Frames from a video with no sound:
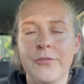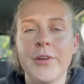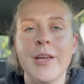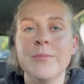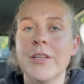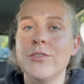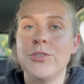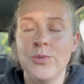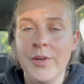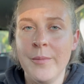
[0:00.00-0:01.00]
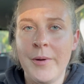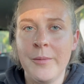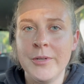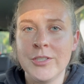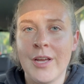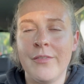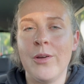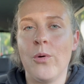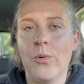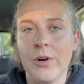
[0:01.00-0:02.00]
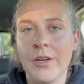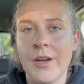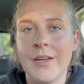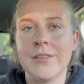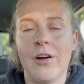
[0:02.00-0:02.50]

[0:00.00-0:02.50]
For games that do get published, having organized